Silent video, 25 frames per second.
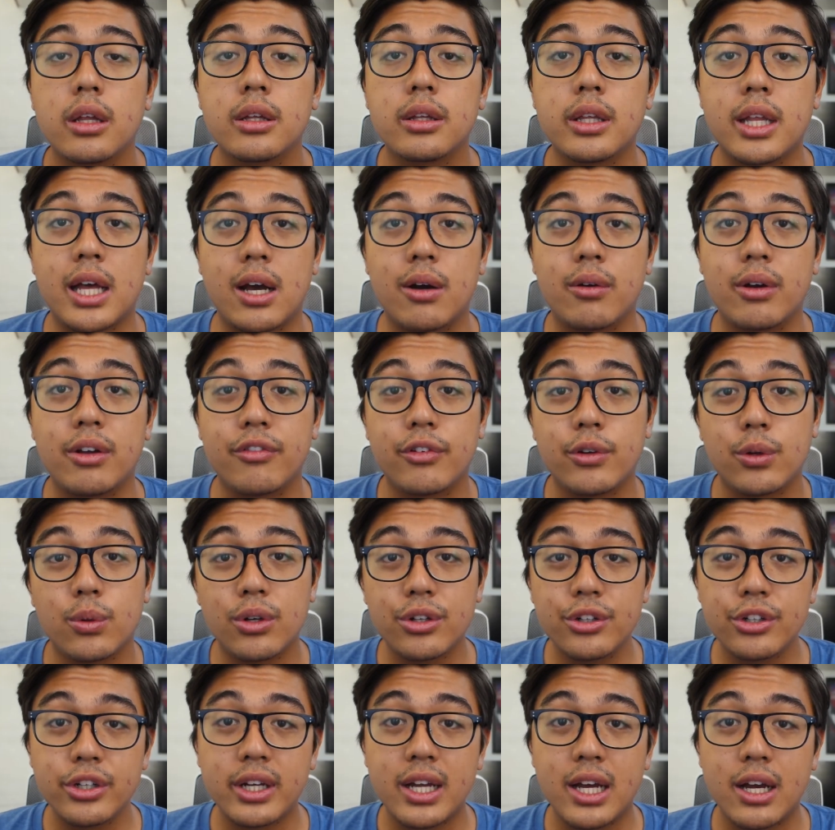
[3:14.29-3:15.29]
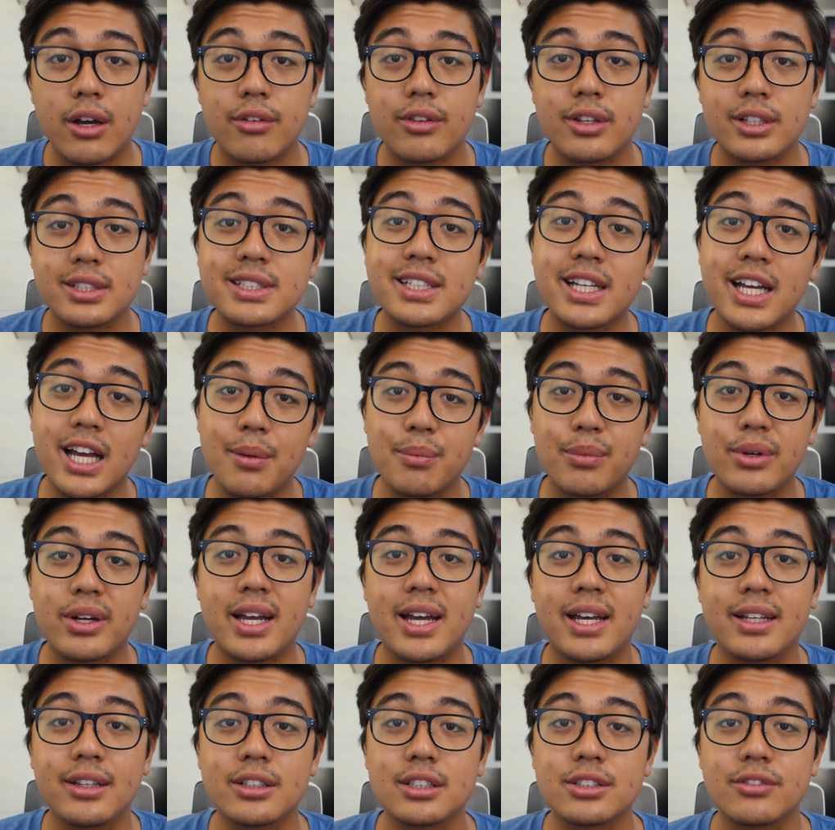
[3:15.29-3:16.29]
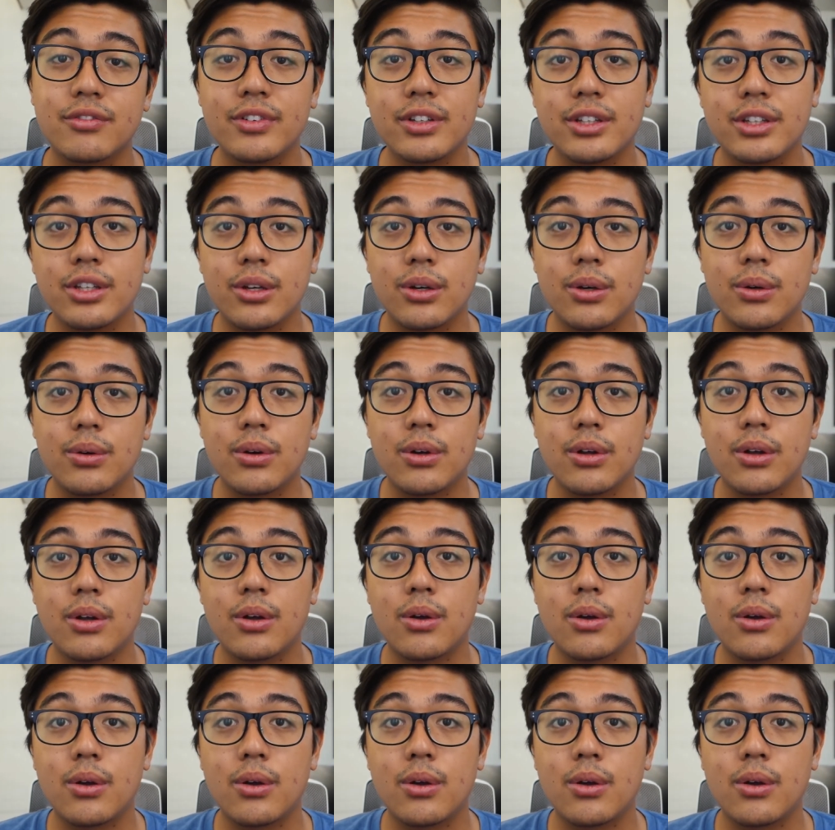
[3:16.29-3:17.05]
Now, if you're wondering how this camera handles video,